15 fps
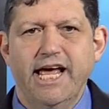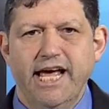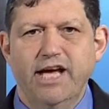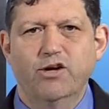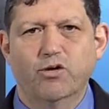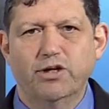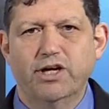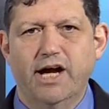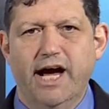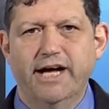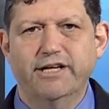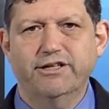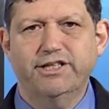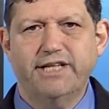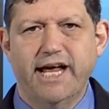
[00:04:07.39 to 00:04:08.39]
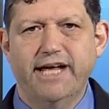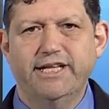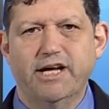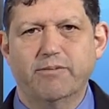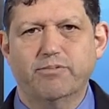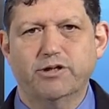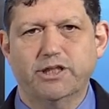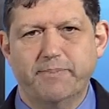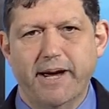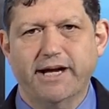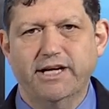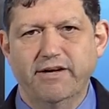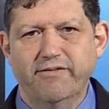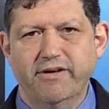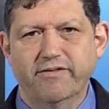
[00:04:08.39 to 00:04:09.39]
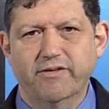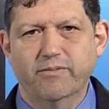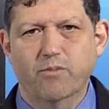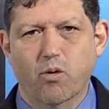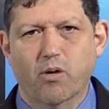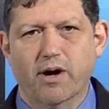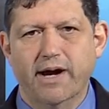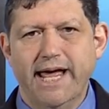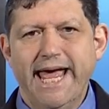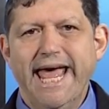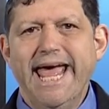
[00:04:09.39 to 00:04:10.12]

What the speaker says: in order to understand their perspective even more.